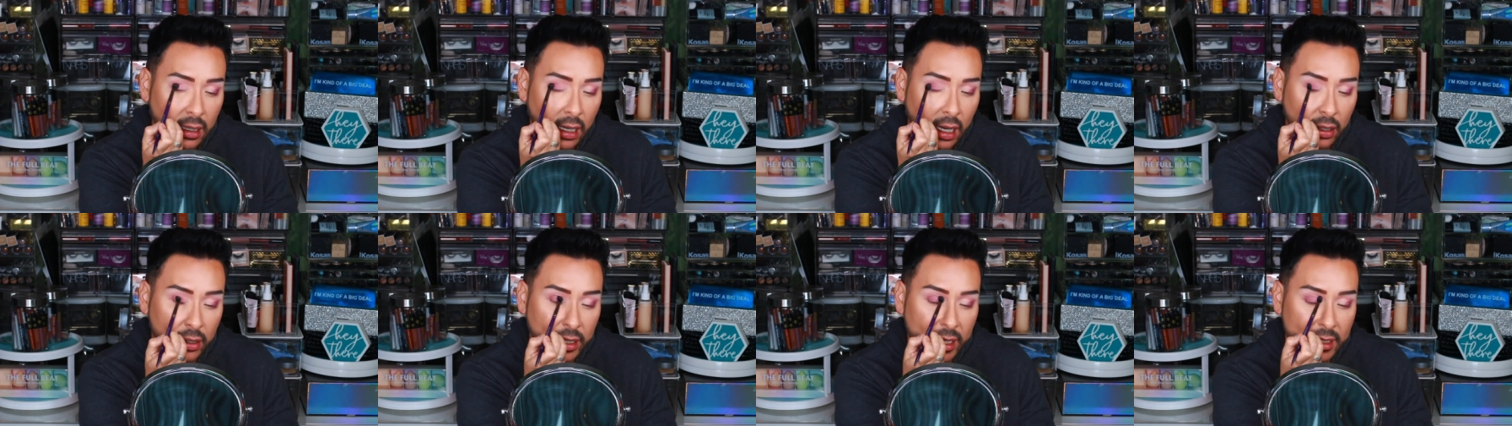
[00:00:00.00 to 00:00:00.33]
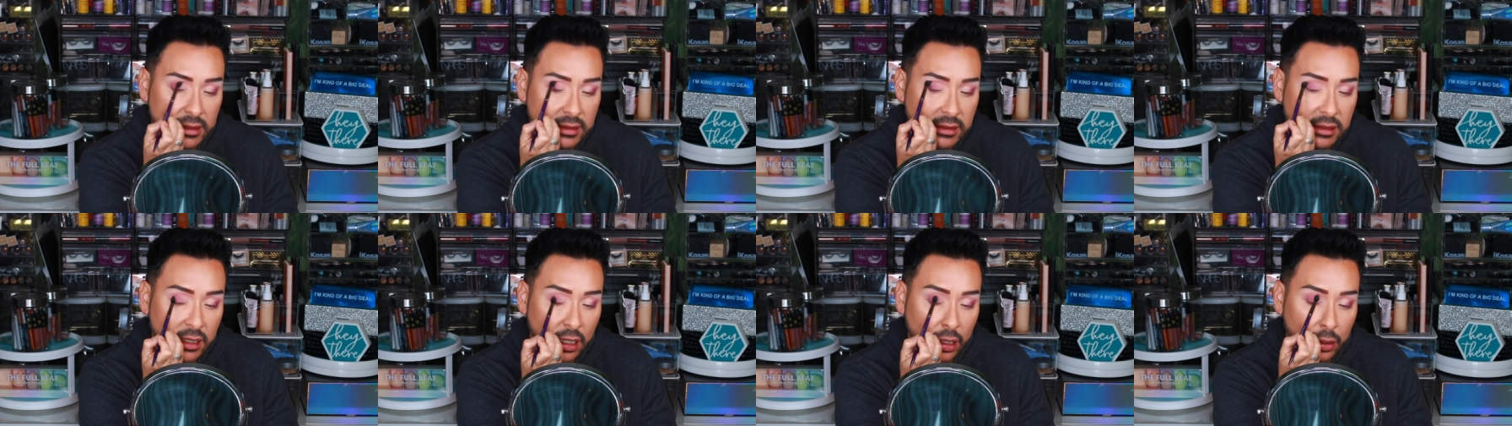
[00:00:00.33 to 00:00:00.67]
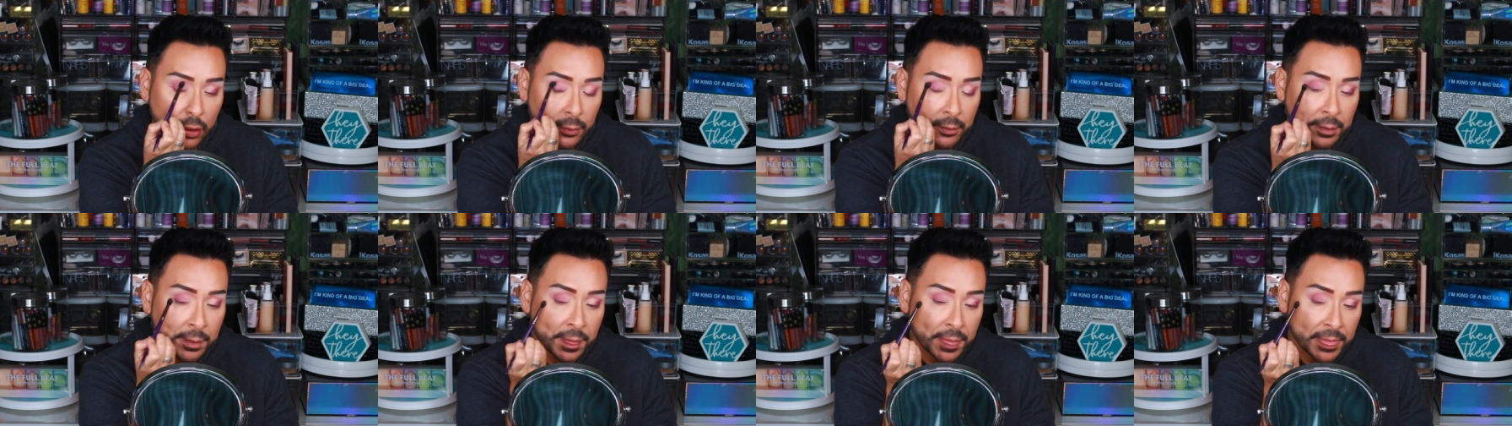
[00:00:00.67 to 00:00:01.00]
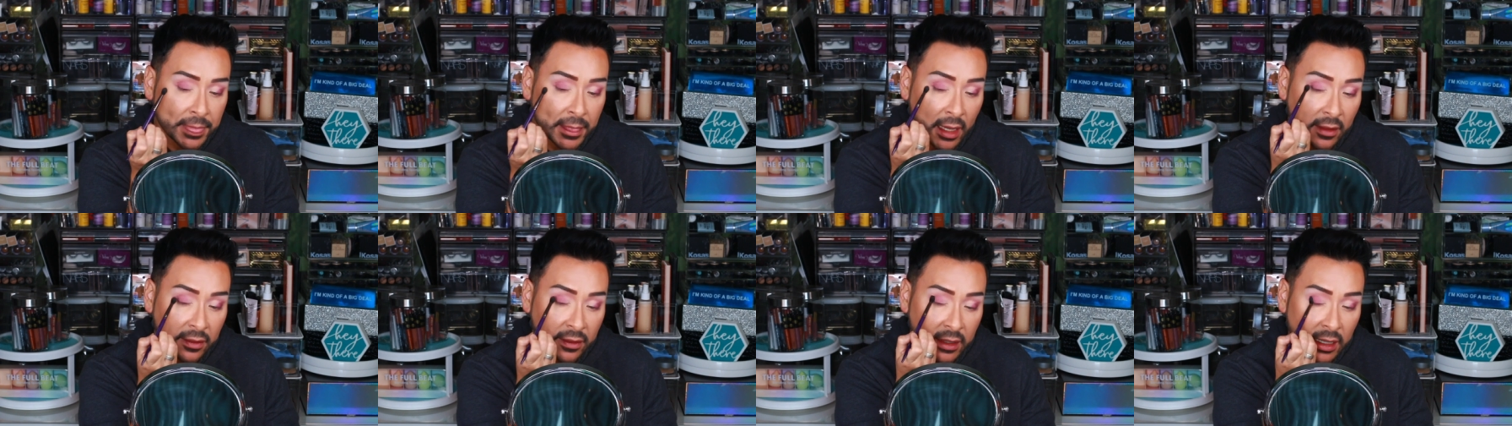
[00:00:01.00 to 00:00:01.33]
Okay, so
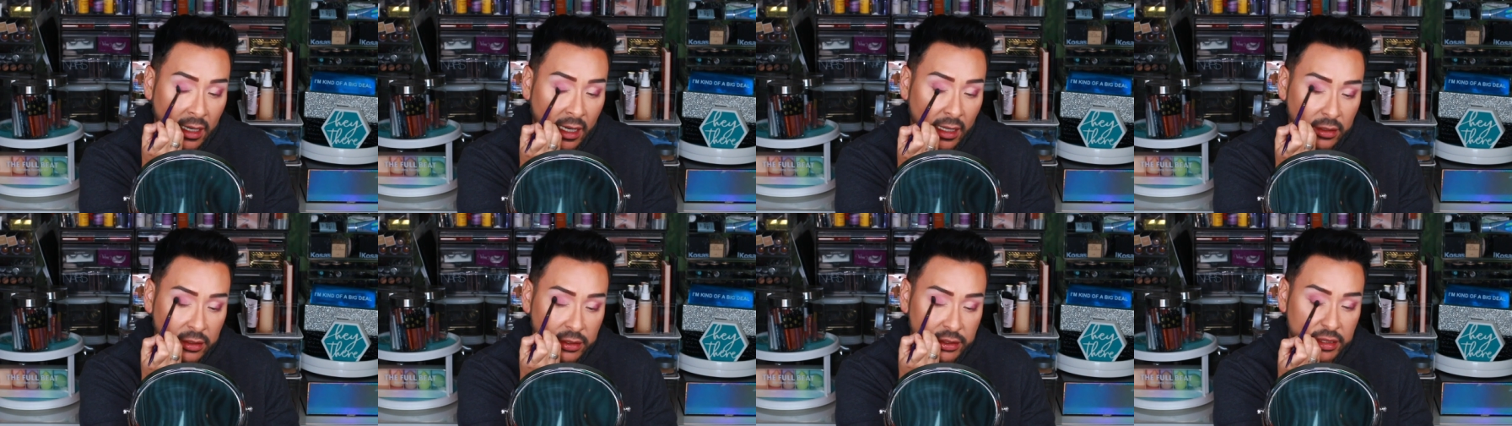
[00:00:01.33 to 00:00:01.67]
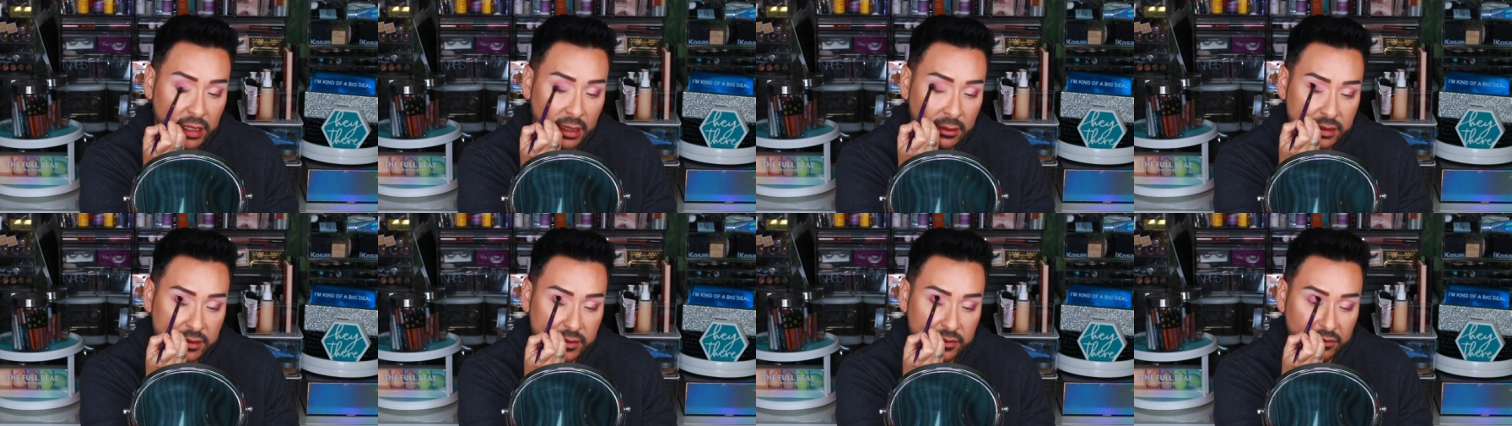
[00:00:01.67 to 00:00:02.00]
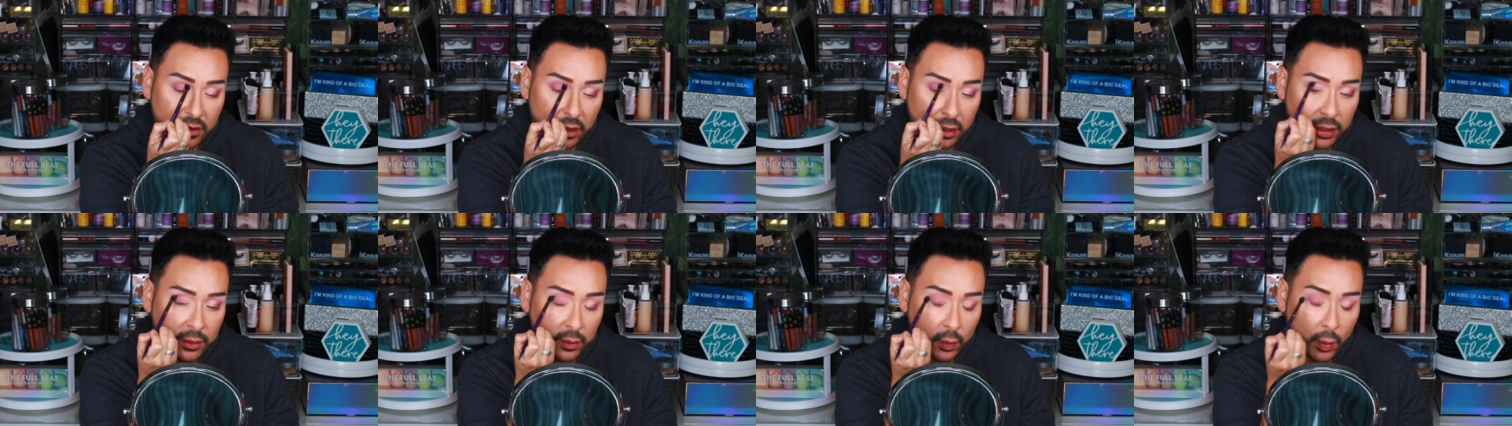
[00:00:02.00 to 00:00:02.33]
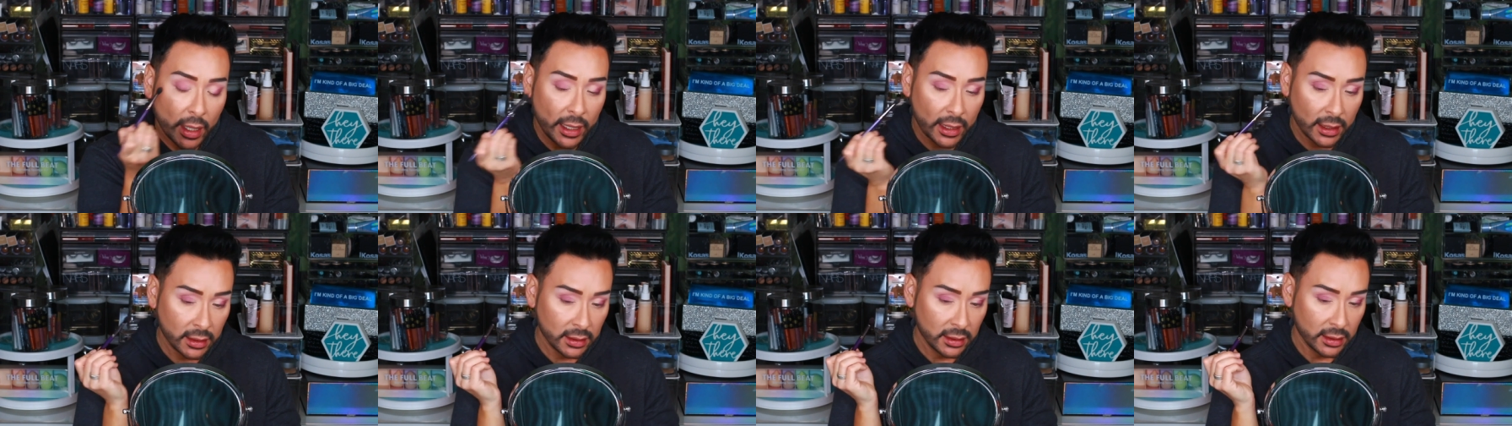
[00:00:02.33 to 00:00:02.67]
the color jumps very
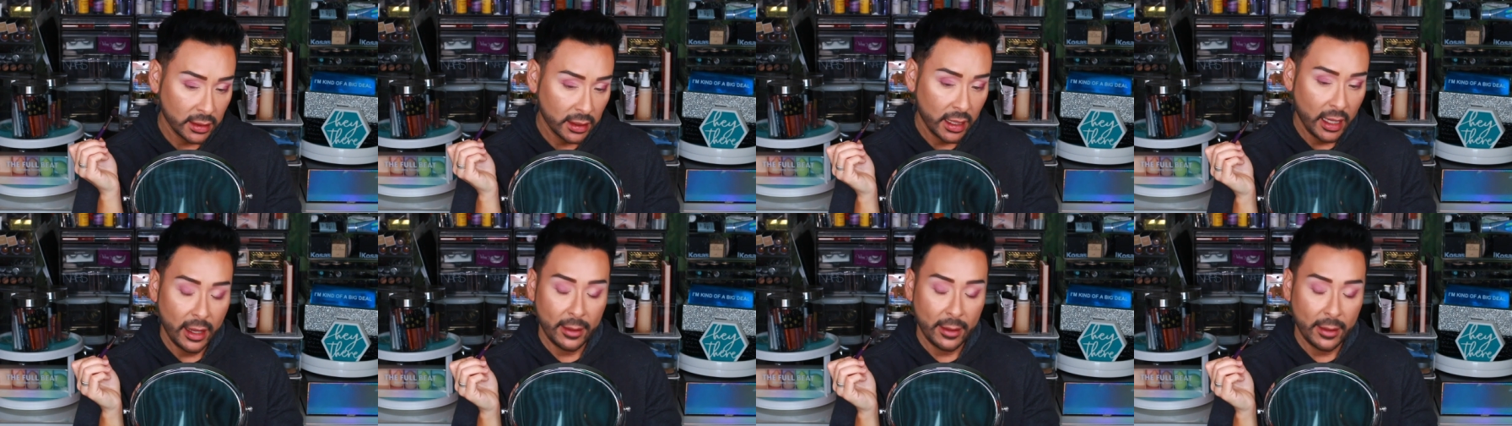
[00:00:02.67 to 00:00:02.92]
well,